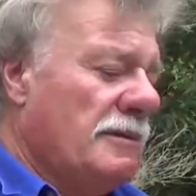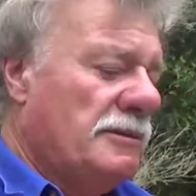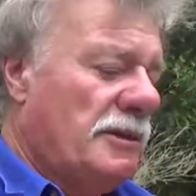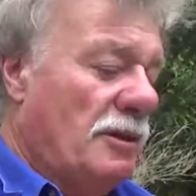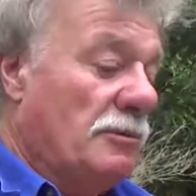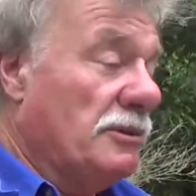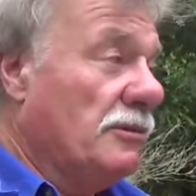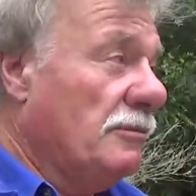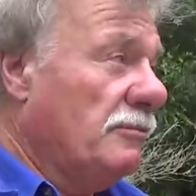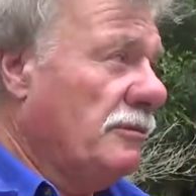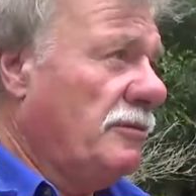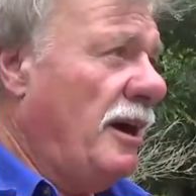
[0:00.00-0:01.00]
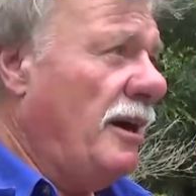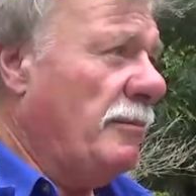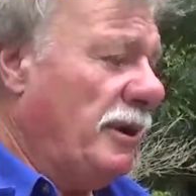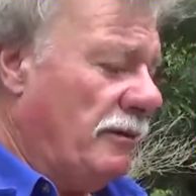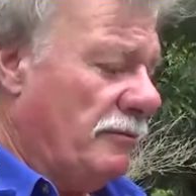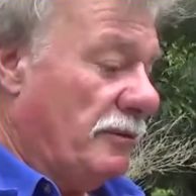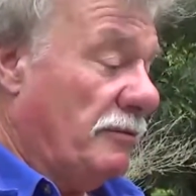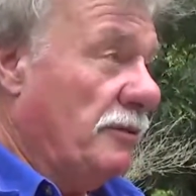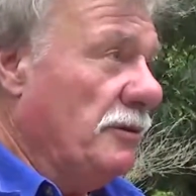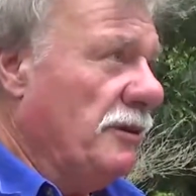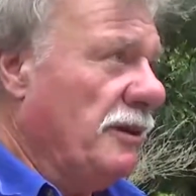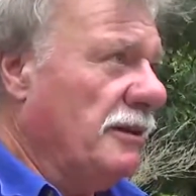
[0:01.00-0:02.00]
So it was good for farming for a
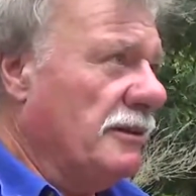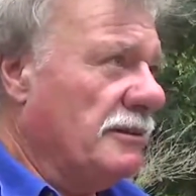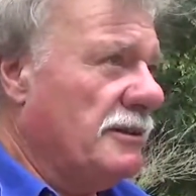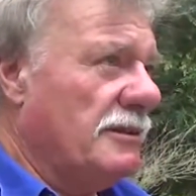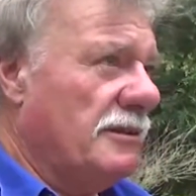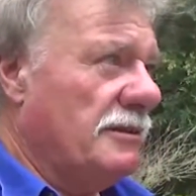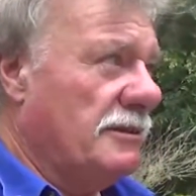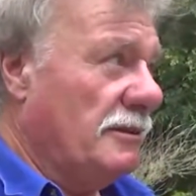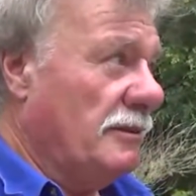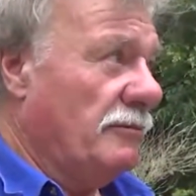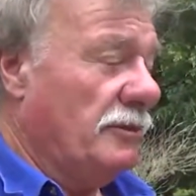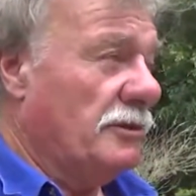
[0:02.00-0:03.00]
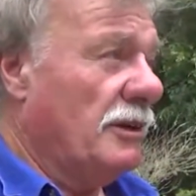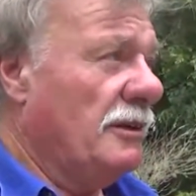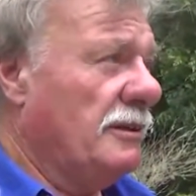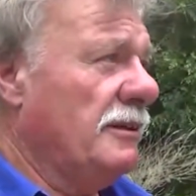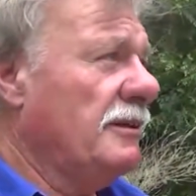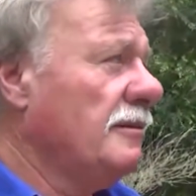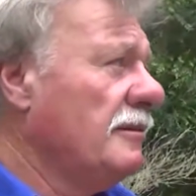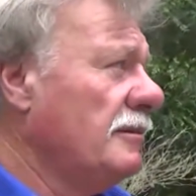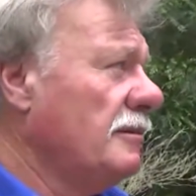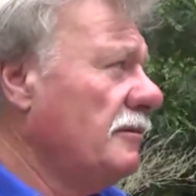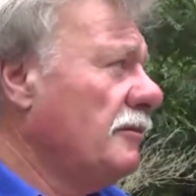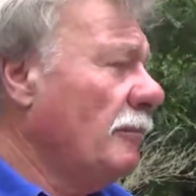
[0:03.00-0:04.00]
few years until the fertility
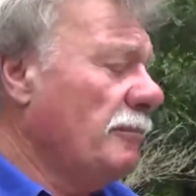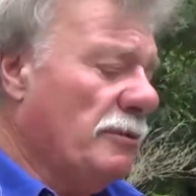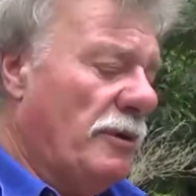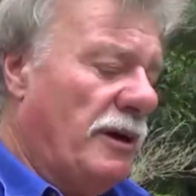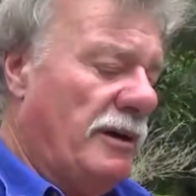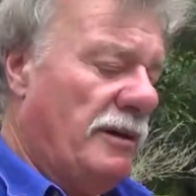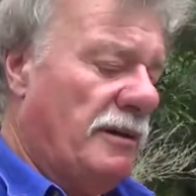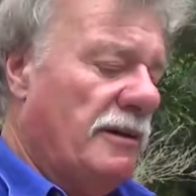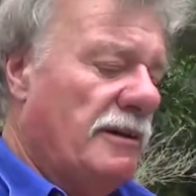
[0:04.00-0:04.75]
dropped away.